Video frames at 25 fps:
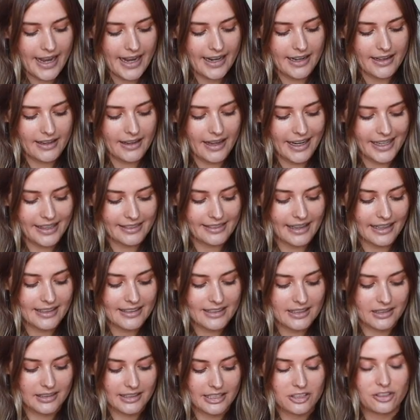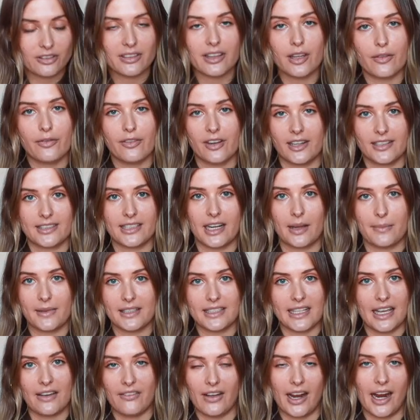and like that is literally the first time
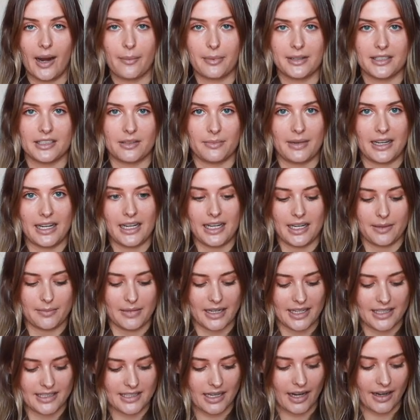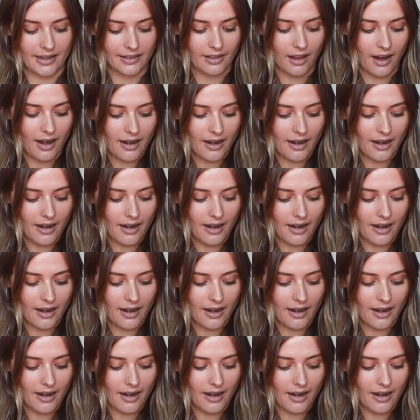that's ever happened to me in my entire